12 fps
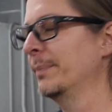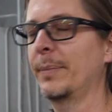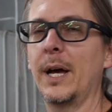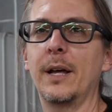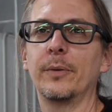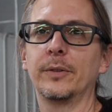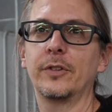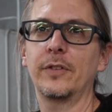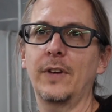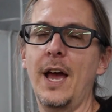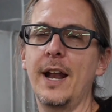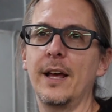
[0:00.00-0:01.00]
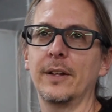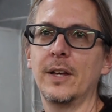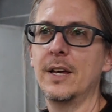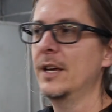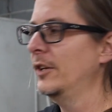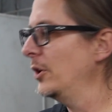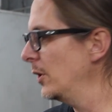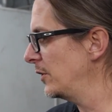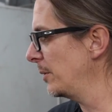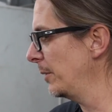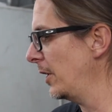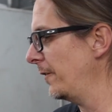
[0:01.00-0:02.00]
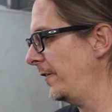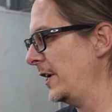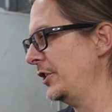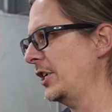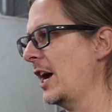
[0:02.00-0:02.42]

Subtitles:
But just kind of doing some little finish